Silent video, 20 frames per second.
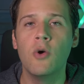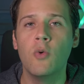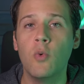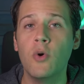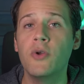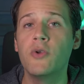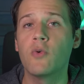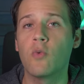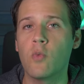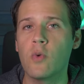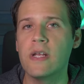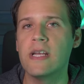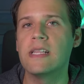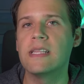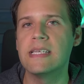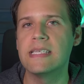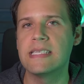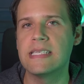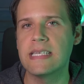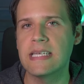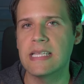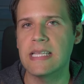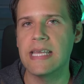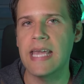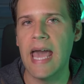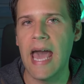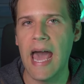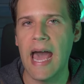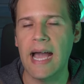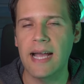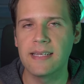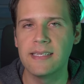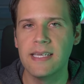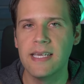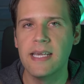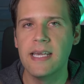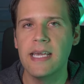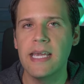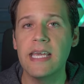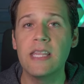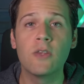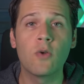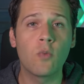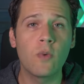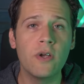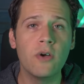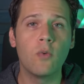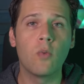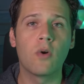would realistically act. In the real